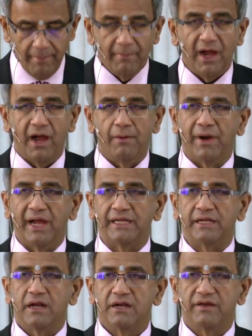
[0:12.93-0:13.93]
by our
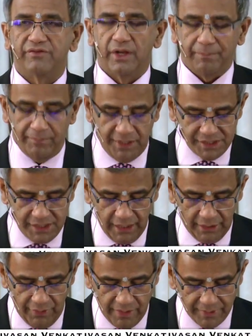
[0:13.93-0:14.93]
mine development
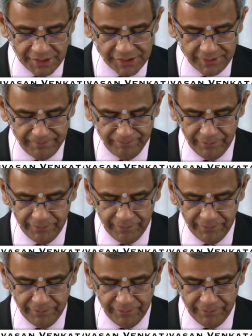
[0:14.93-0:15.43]
agreement.